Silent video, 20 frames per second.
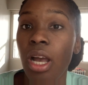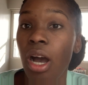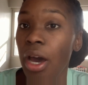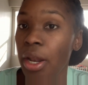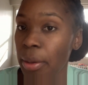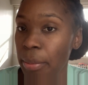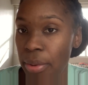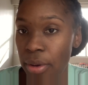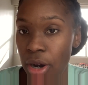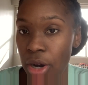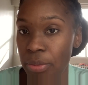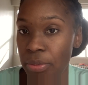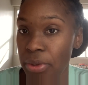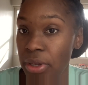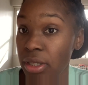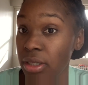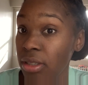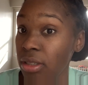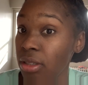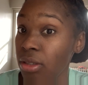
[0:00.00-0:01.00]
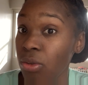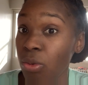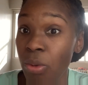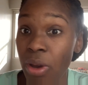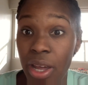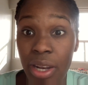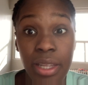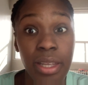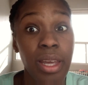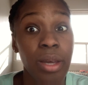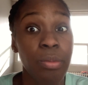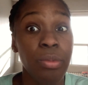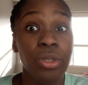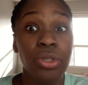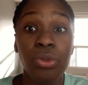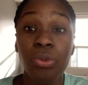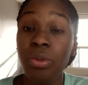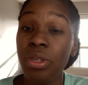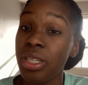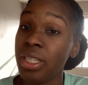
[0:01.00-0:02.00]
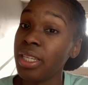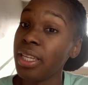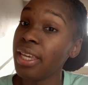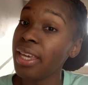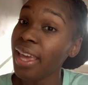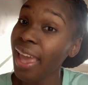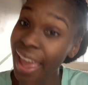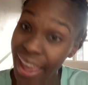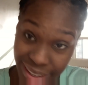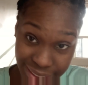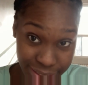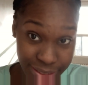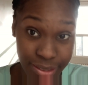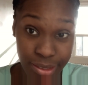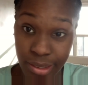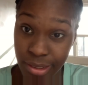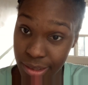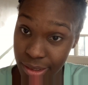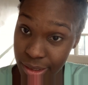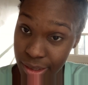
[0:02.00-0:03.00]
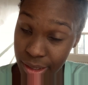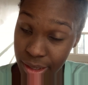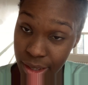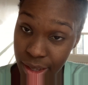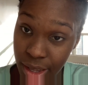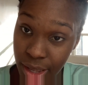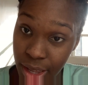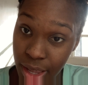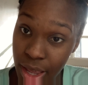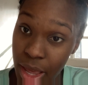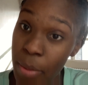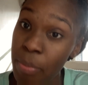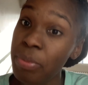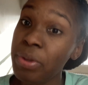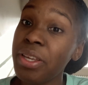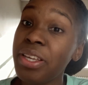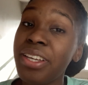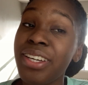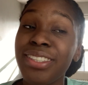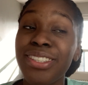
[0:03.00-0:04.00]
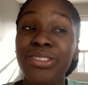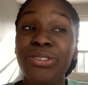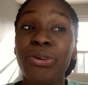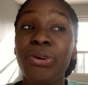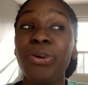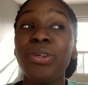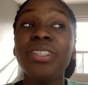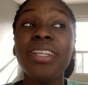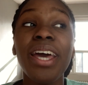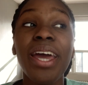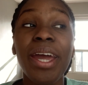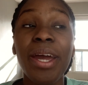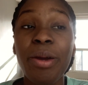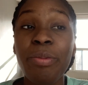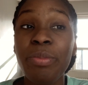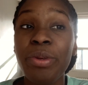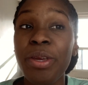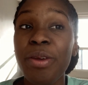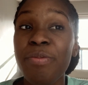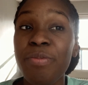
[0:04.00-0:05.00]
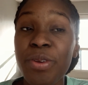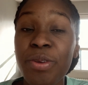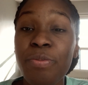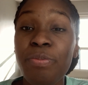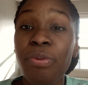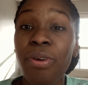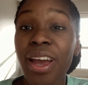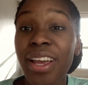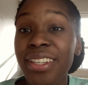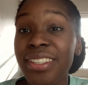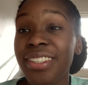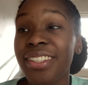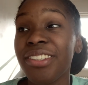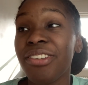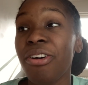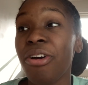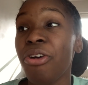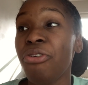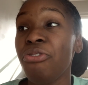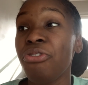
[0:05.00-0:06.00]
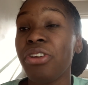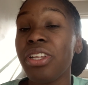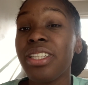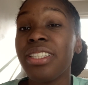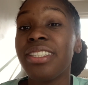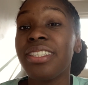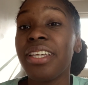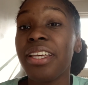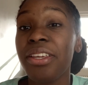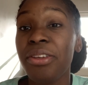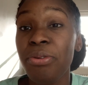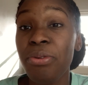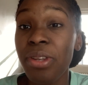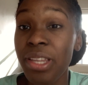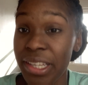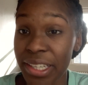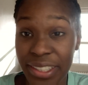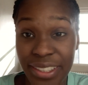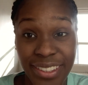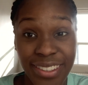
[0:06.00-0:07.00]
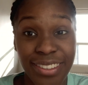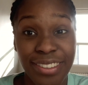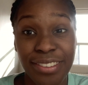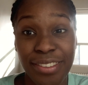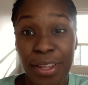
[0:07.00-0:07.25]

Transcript: an apartment? You gotta get what you could get because those Airbnb prices are ridiculous.